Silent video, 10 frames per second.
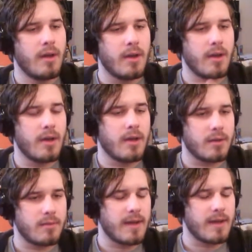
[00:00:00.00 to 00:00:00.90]

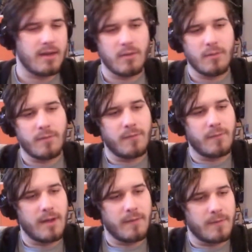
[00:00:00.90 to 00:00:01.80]
Thank you
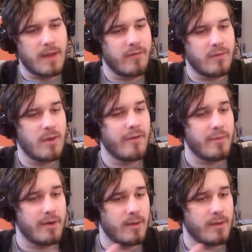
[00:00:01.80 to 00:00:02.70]
to
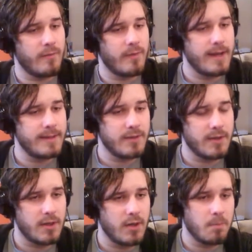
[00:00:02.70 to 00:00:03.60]
everybody, though, for
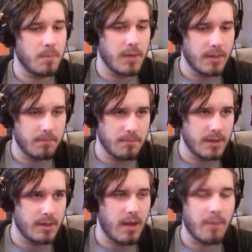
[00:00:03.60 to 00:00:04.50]
entering, you know.
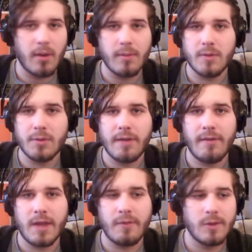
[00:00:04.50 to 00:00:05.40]
I'll probably do
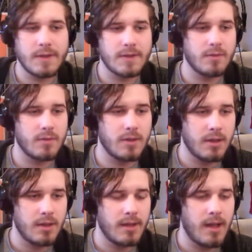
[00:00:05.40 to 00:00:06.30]
another giveaway soon.
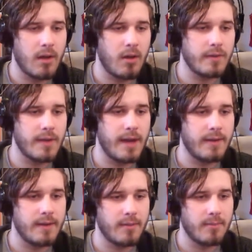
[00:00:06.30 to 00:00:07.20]
I'll
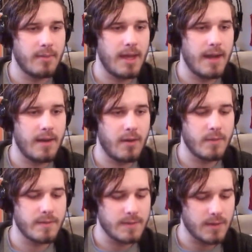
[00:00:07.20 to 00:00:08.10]
contact
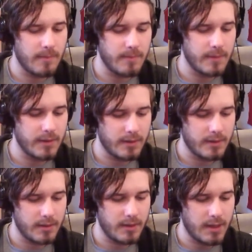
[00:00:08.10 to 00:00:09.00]
Endo Zomba
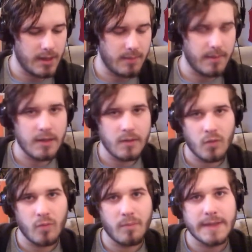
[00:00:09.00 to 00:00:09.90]
in my
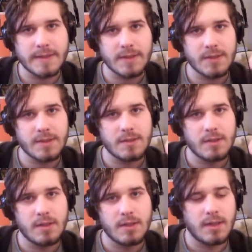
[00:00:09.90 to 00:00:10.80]
YouTube messages,
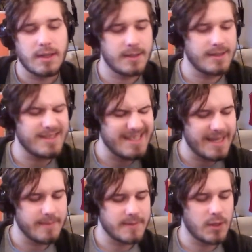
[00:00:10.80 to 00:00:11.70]
in the
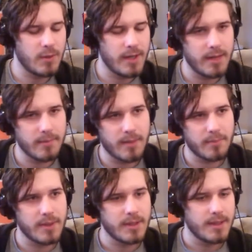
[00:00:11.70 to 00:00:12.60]
DMs, you know, hit him up.
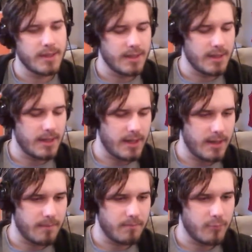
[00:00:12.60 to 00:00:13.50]
And
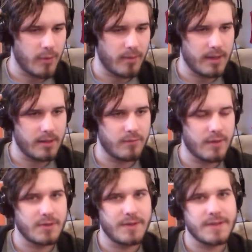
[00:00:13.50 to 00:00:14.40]
yeah, once again,
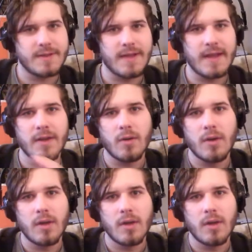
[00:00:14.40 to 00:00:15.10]
congratulations, Endo.